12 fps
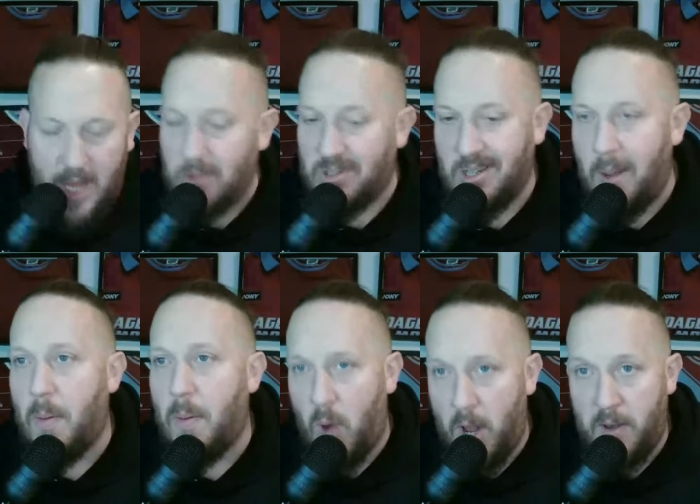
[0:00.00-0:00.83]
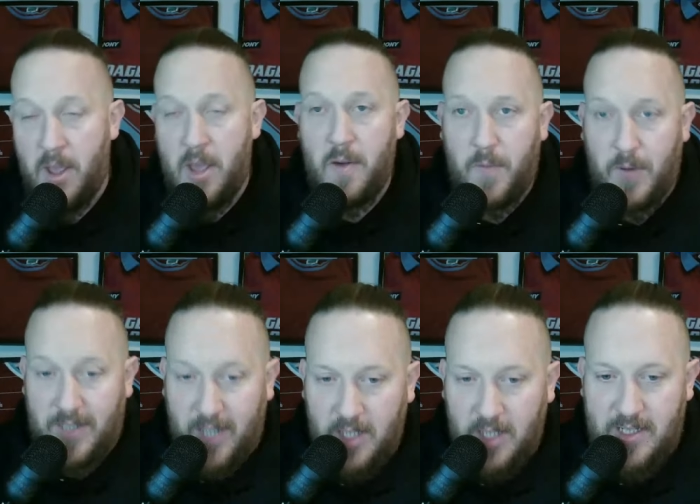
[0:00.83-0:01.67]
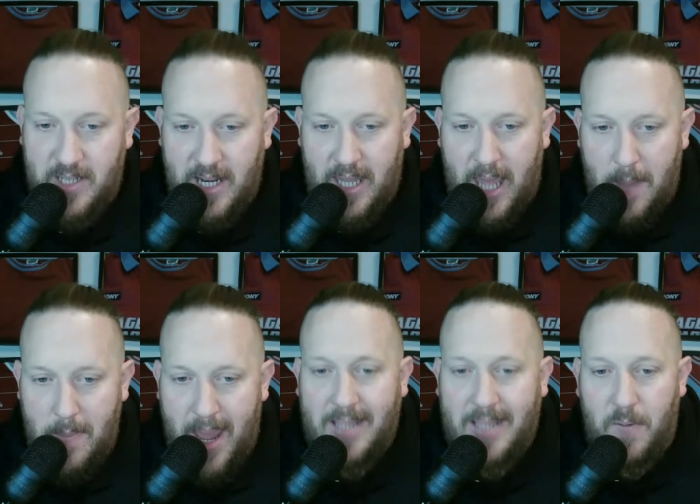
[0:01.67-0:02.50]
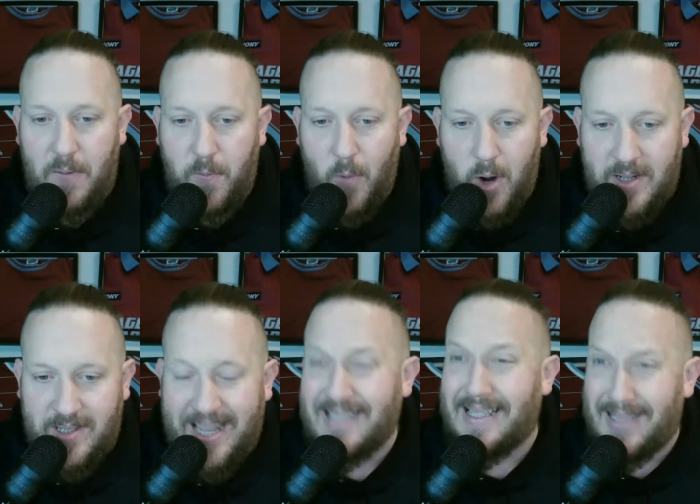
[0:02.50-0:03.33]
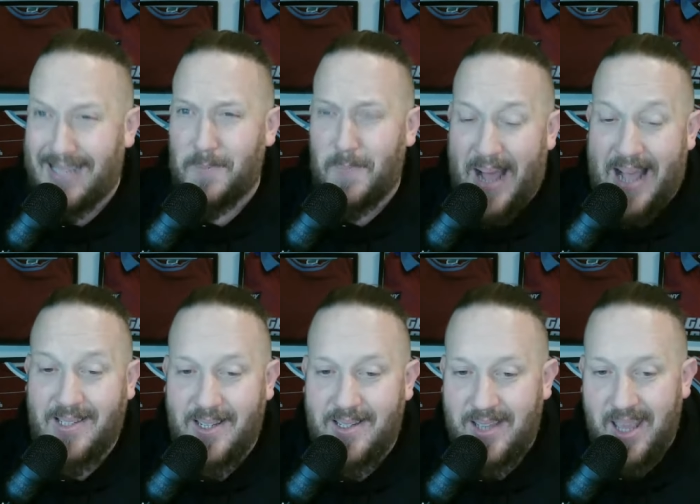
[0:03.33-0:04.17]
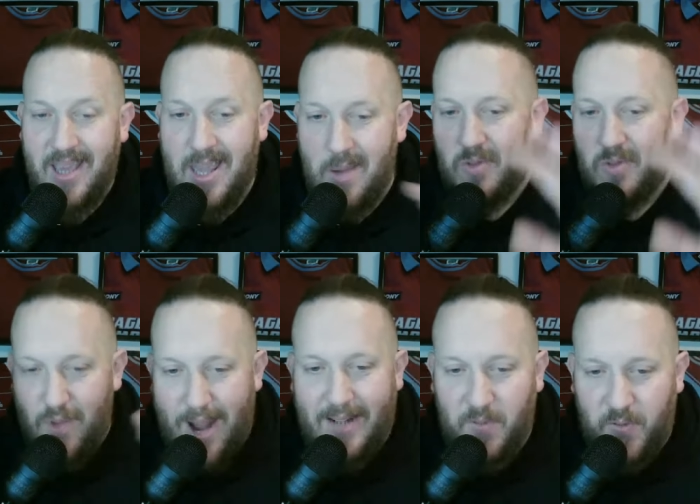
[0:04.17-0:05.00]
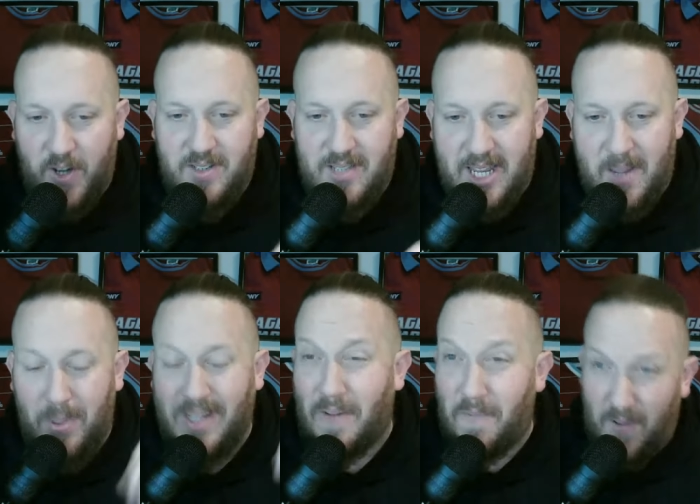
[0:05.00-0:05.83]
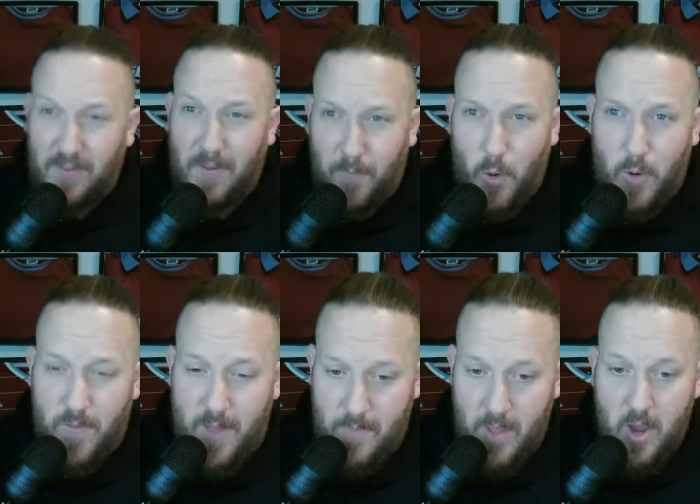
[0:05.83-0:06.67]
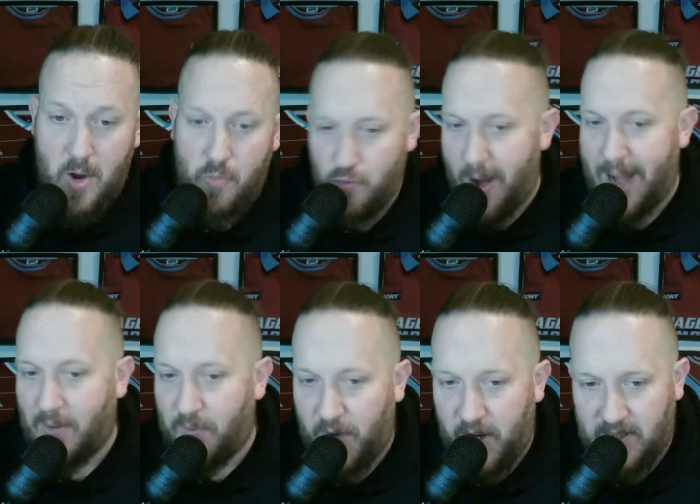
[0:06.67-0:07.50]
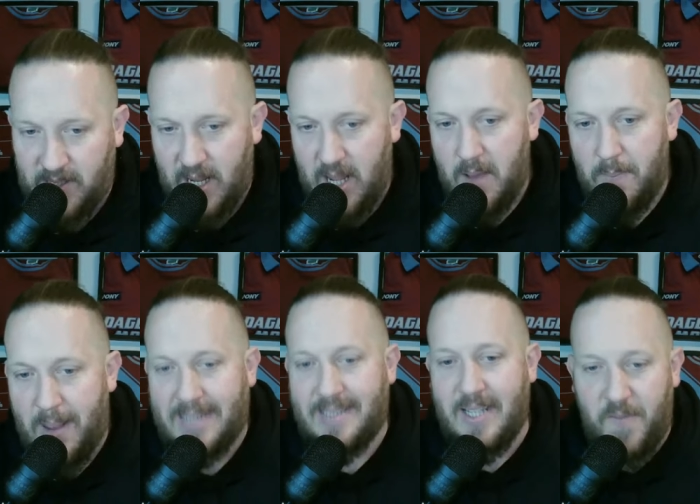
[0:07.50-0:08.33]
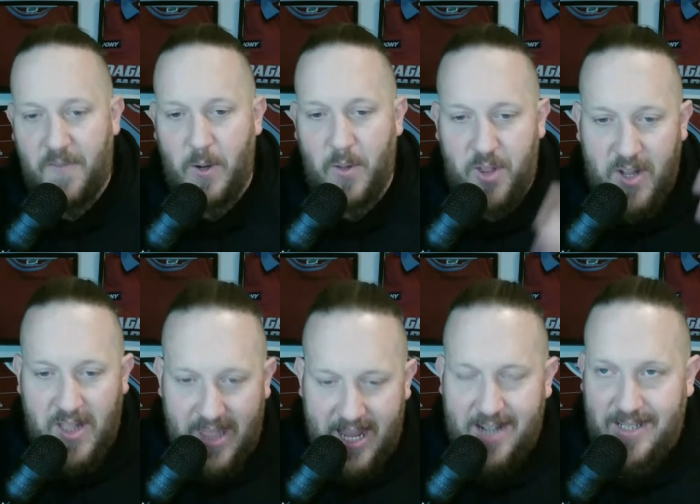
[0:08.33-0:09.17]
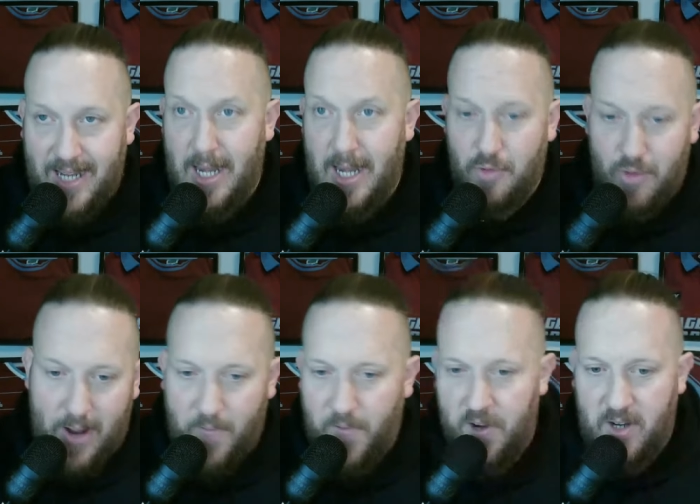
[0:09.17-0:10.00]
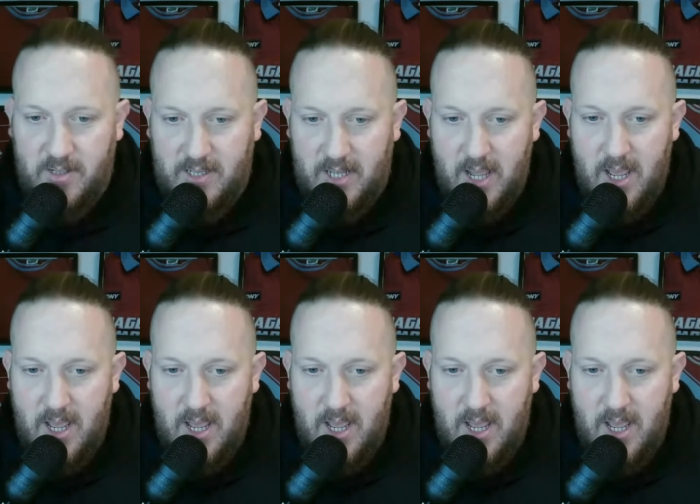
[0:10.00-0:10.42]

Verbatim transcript: He was number one for touches in the game, eighty-four, sixty-six passes. He was ranked first. He completed fifty-four of them, ranked first. Passes in the final third, thirteen. He was ranked first.